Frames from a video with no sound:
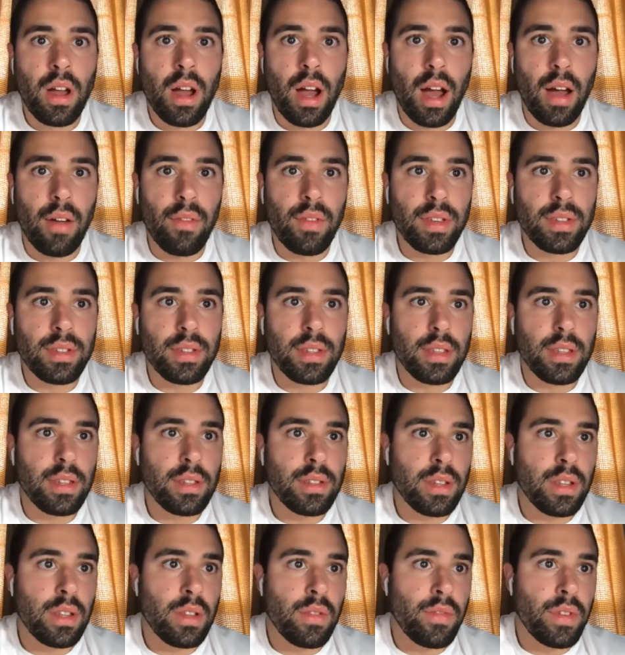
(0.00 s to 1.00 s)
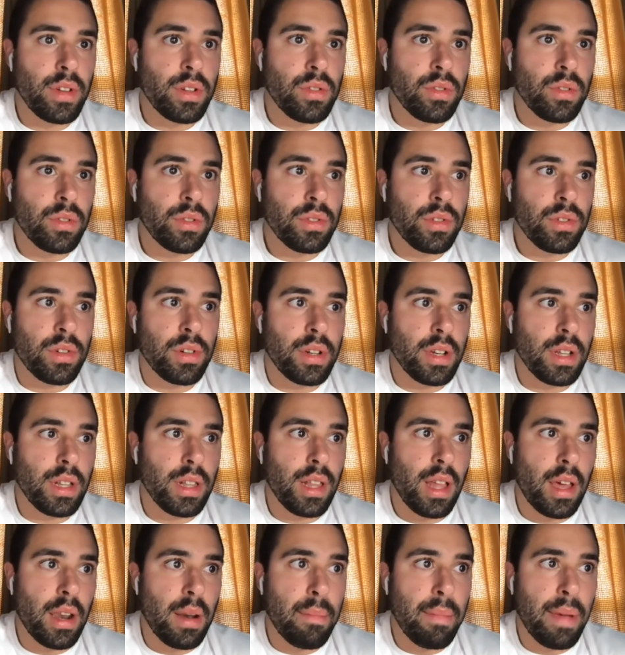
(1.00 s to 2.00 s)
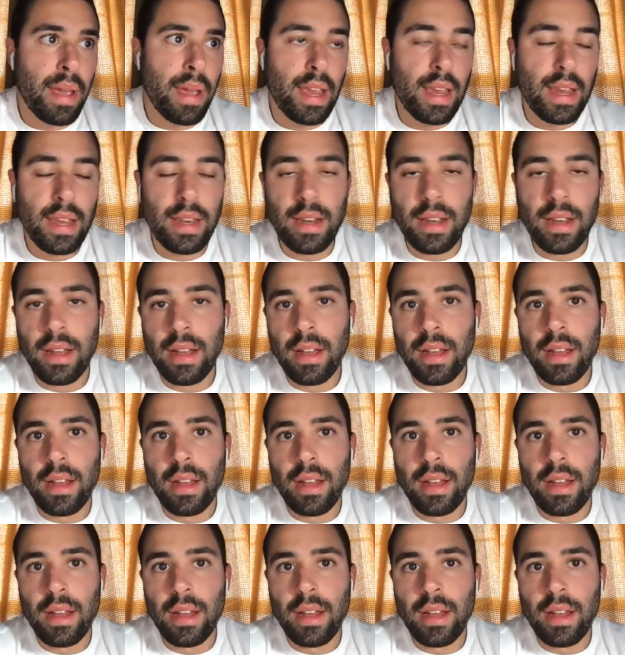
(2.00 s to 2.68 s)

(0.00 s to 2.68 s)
Obviously, these individuals are in a lot of pain.